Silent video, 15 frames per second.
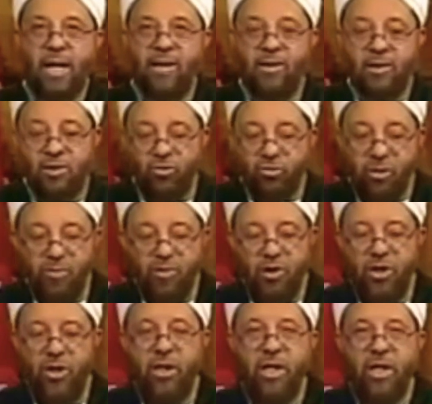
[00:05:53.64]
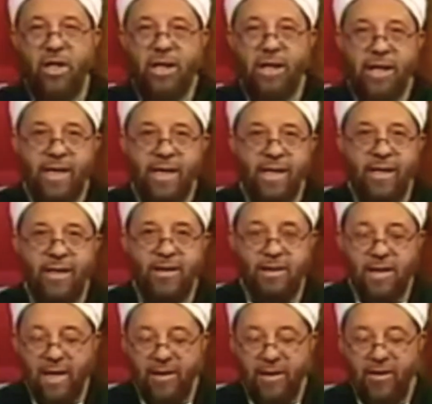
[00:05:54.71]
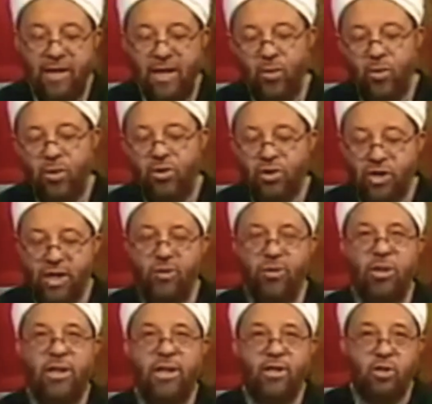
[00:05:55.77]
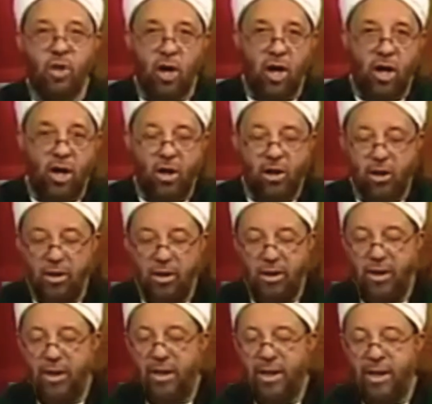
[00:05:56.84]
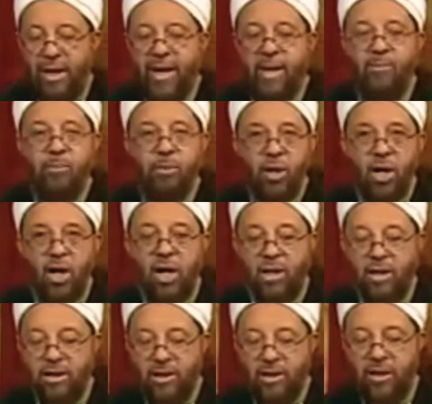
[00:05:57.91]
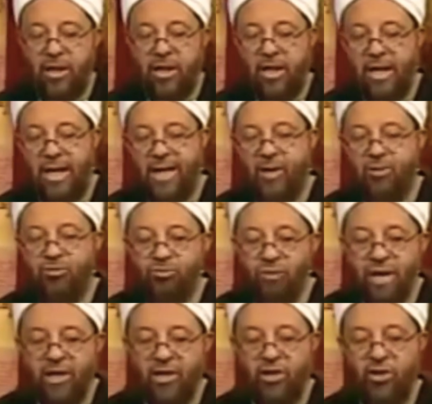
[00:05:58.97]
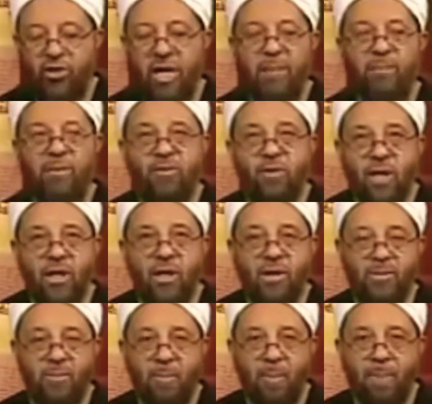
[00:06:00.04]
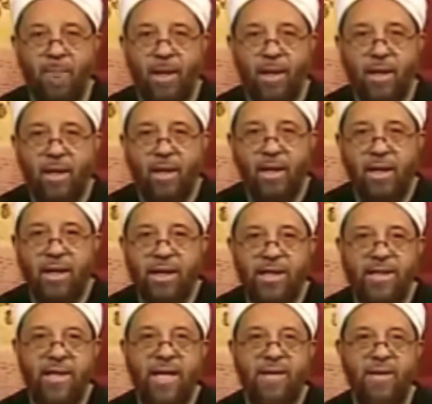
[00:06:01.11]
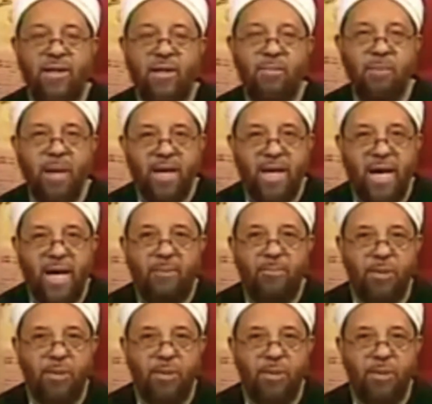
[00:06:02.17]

description, he said that they were generally tall and blonde and a reddish type of color. He said that the men had